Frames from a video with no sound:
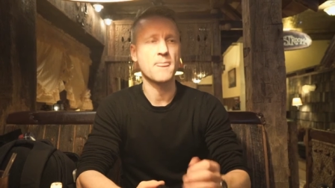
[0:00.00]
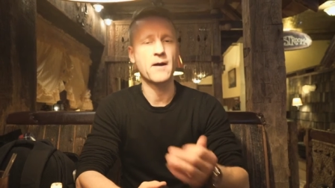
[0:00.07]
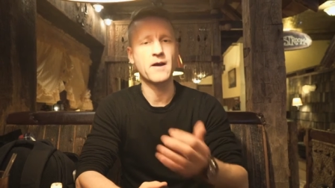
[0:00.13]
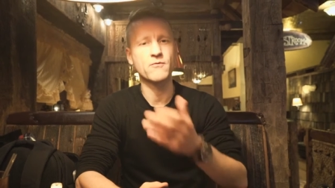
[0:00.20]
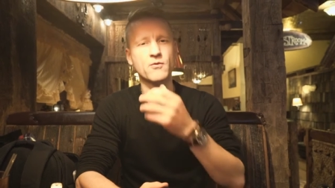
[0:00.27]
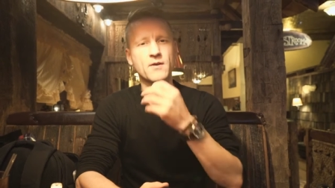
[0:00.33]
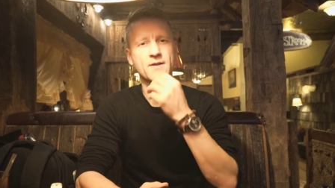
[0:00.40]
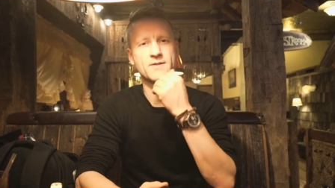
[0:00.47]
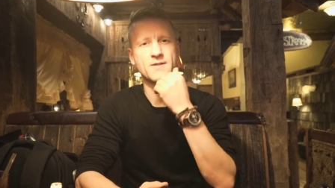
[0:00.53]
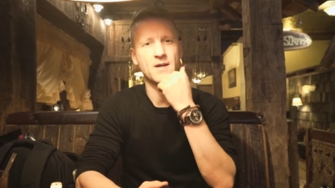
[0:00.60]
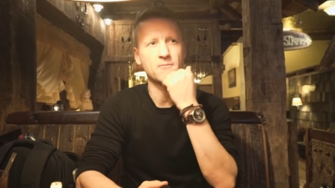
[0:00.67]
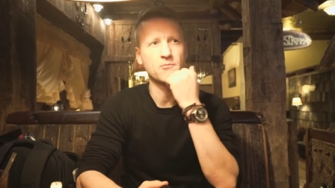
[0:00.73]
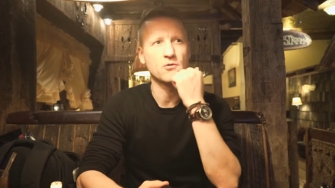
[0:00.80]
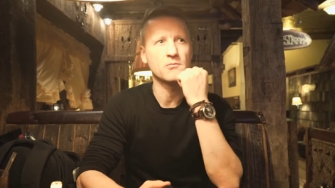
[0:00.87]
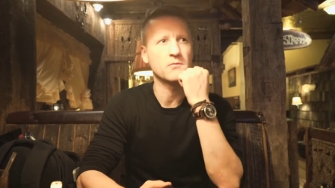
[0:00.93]
I have one
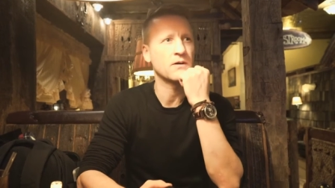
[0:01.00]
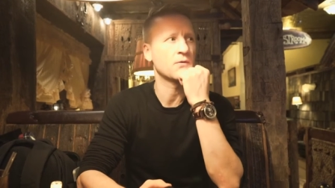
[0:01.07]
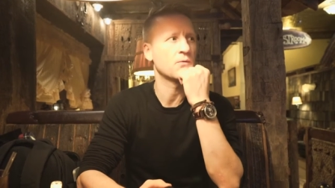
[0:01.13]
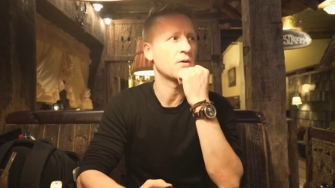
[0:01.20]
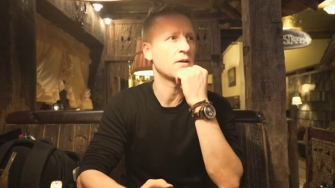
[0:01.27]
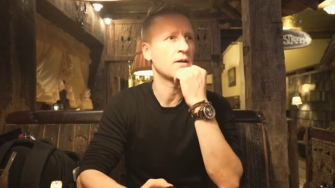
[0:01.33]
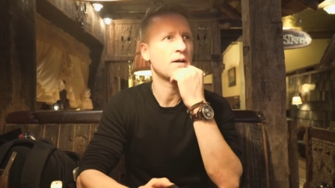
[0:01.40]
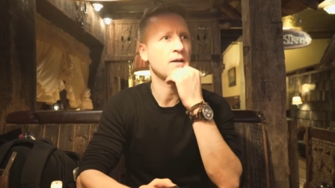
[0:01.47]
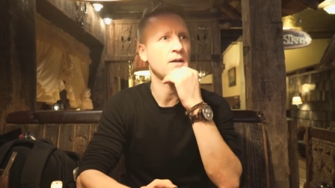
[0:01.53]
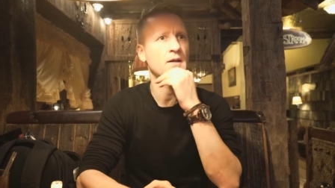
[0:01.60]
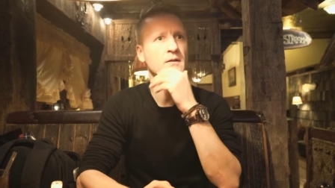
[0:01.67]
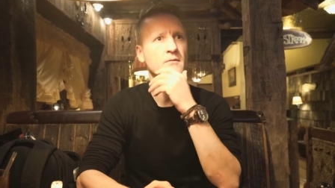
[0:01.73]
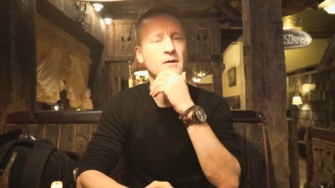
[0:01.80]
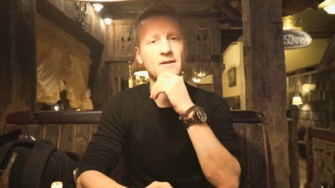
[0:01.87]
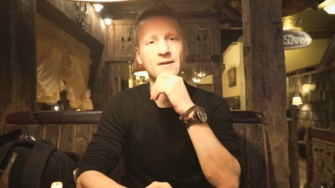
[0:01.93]
example, by the
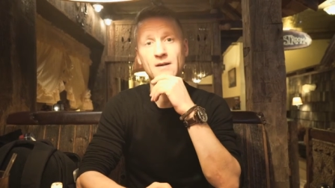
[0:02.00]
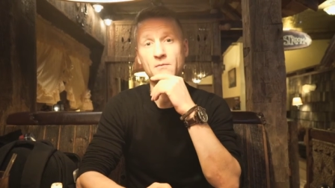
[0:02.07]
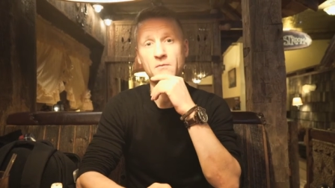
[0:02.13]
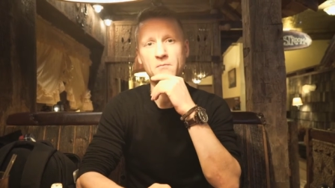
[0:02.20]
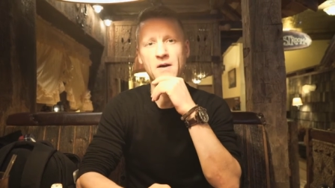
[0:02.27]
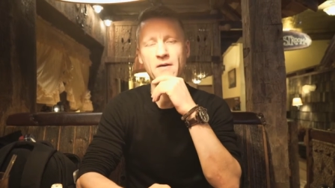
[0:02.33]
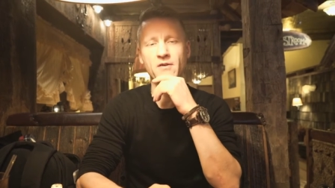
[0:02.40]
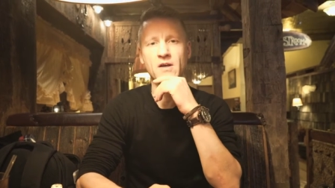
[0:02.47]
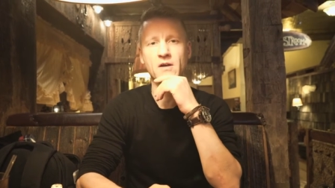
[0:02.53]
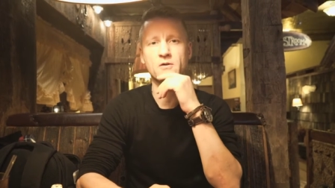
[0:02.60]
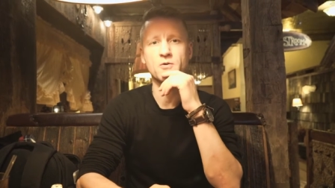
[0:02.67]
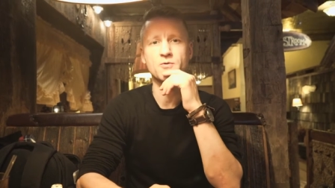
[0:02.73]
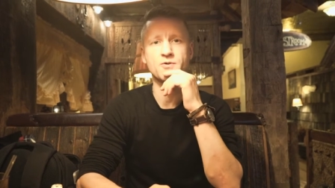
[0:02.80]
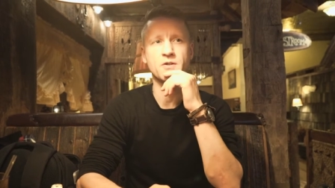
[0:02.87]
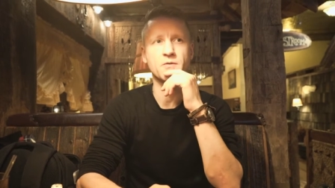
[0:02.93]
way. Right now I'm having a
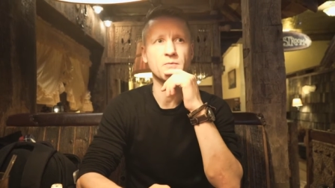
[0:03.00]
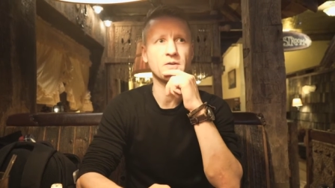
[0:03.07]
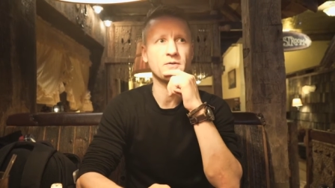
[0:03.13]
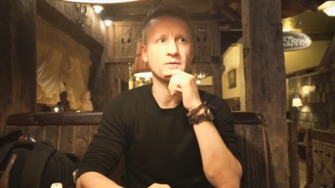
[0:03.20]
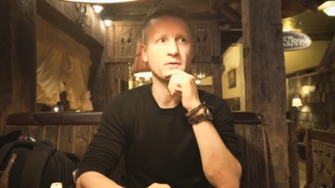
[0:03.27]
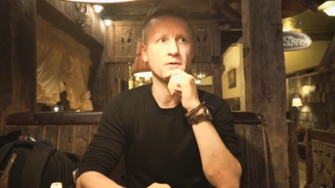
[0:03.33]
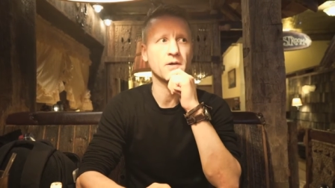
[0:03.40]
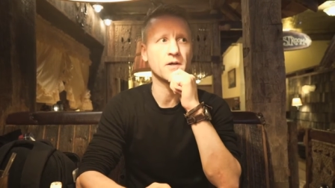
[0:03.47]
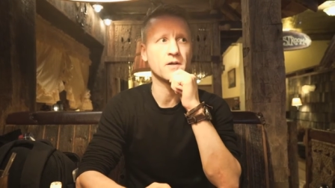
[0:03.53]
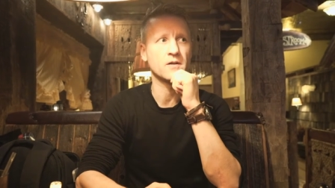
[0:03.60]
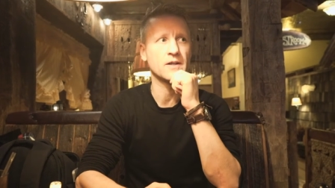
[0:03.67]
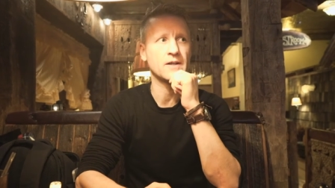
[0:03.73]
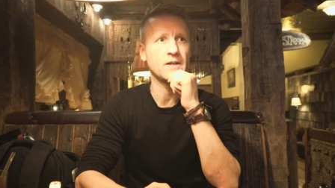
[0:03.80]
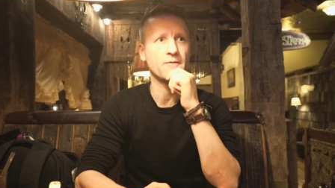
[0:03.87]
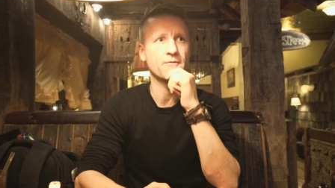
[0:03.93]
coaching with a
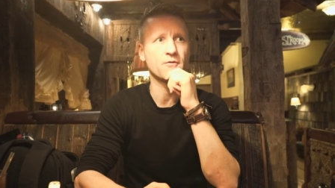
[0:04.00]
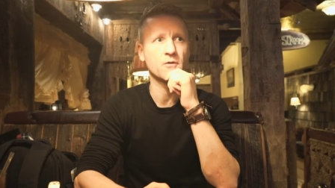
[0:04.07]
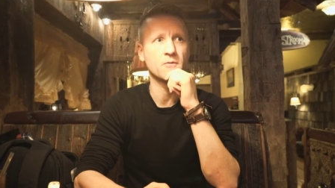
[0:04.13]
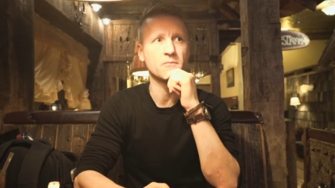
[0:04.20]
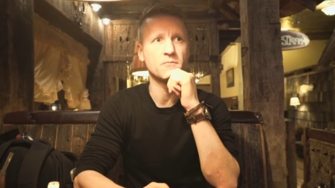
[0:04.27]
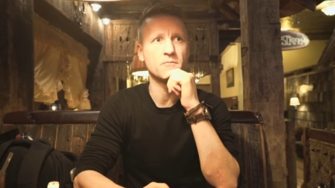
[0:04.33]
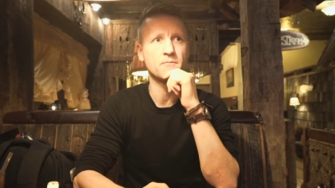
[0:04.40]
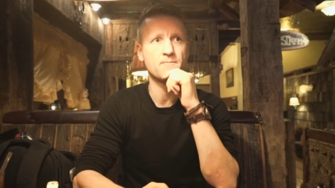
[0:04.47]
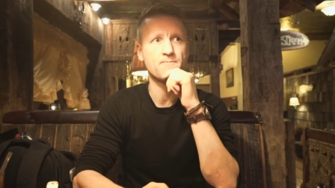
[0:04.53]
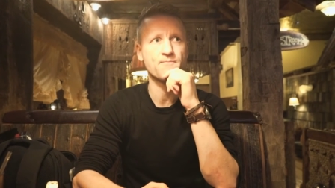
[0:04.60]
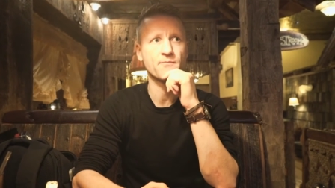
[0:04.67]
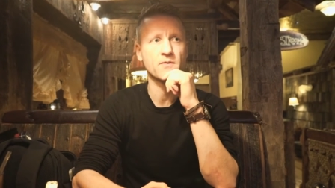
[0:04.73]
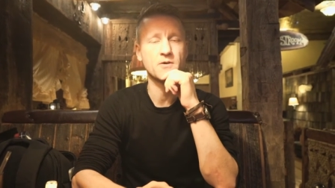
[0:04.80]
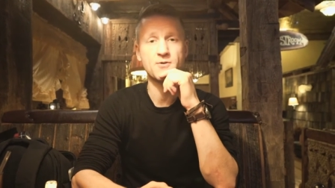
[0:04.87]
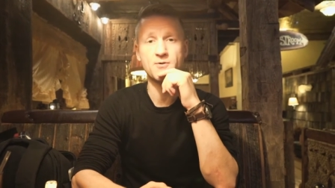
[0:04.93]
lady from
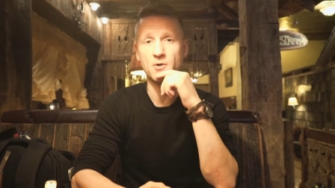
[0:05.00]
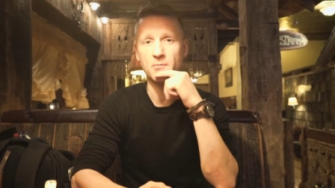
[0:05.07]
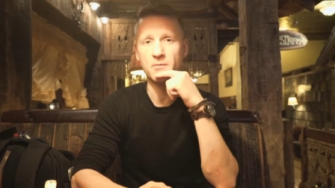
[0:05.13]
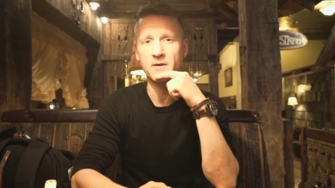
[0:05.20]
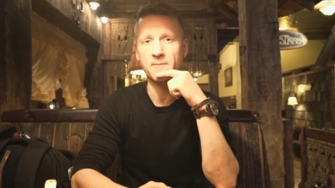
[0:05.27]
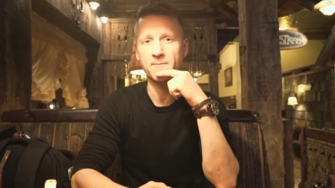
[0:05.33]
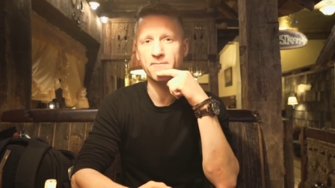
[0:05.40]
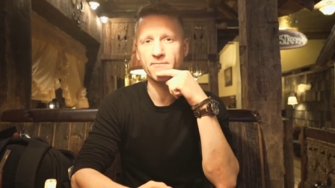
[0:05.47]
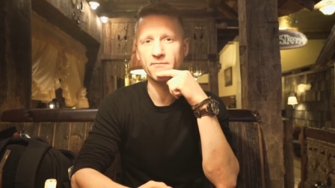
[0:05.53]
Serbia.